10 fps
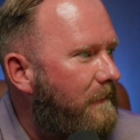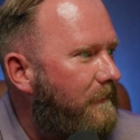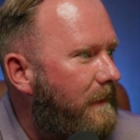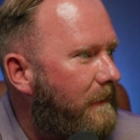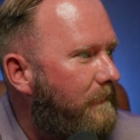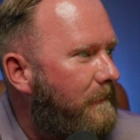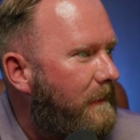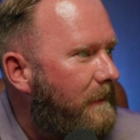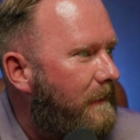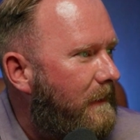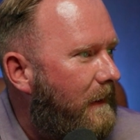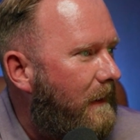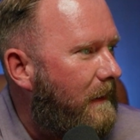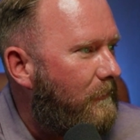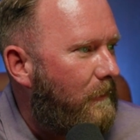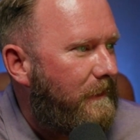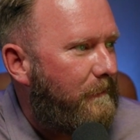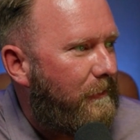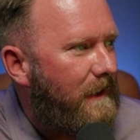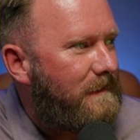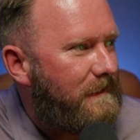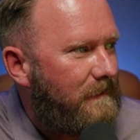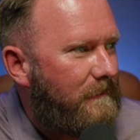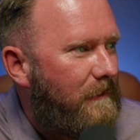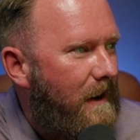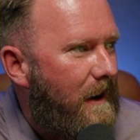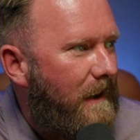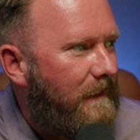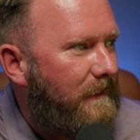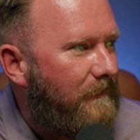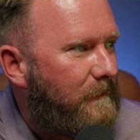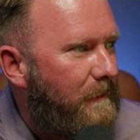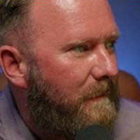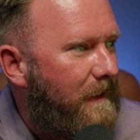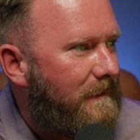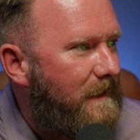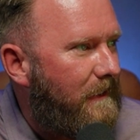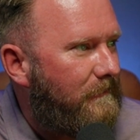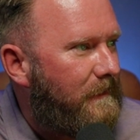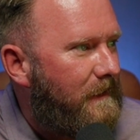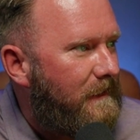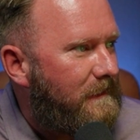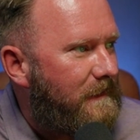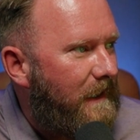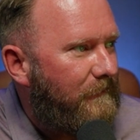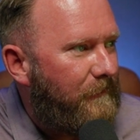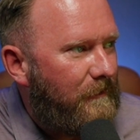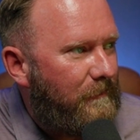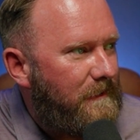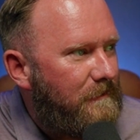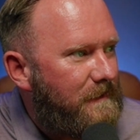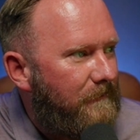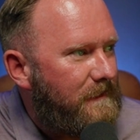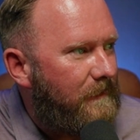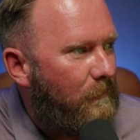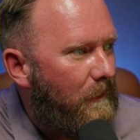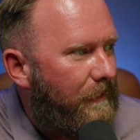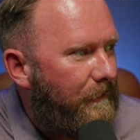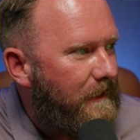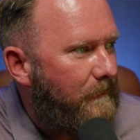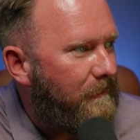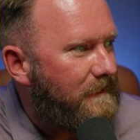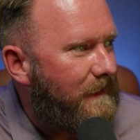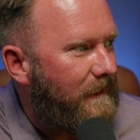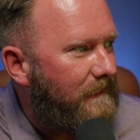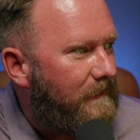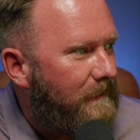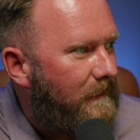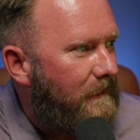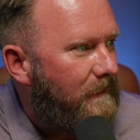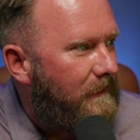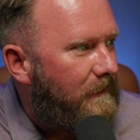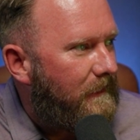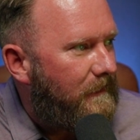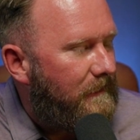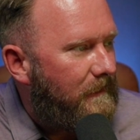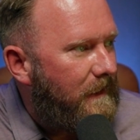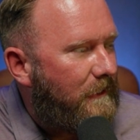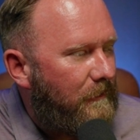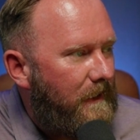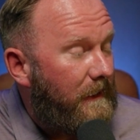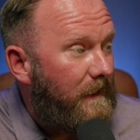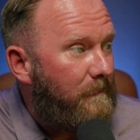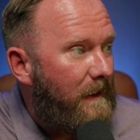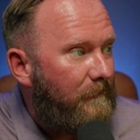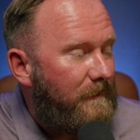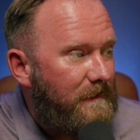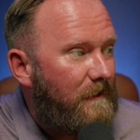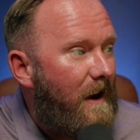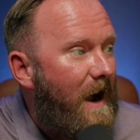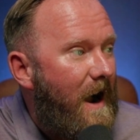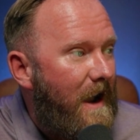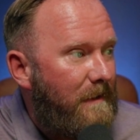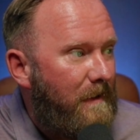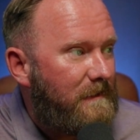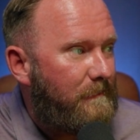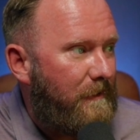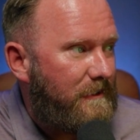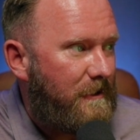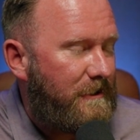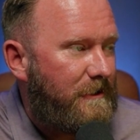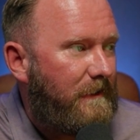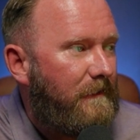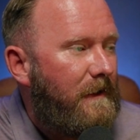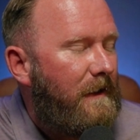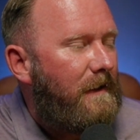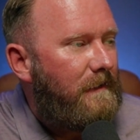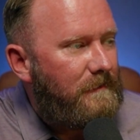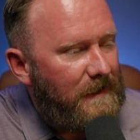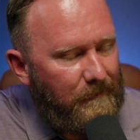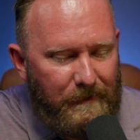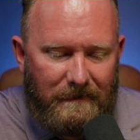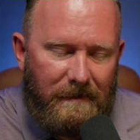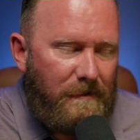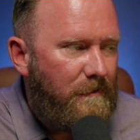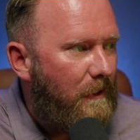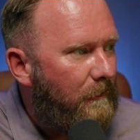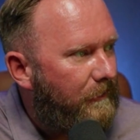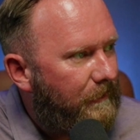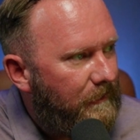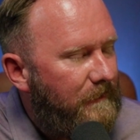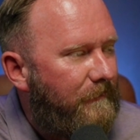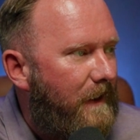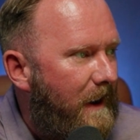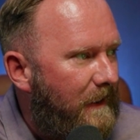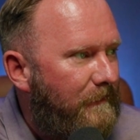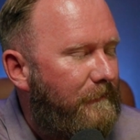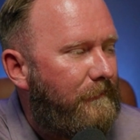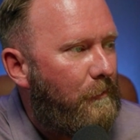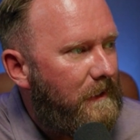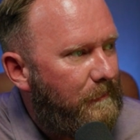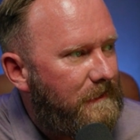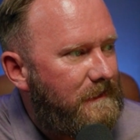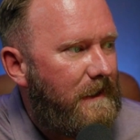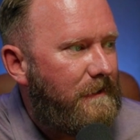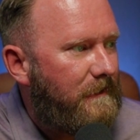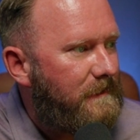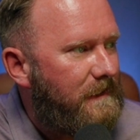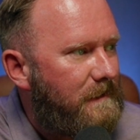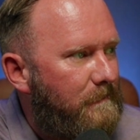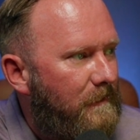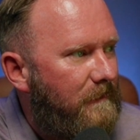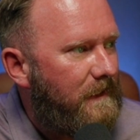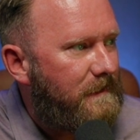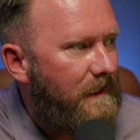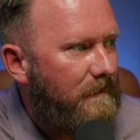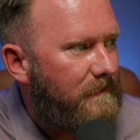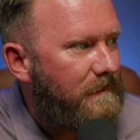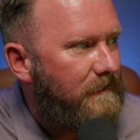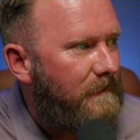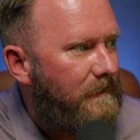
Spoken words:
of them run the prices a little hot and they have to bring them back down. Sanford, 32771, 38% in amount of, these are high amounts of price structure. You're going to, typically you go 35, 40%, you're going to see some motivated sellers.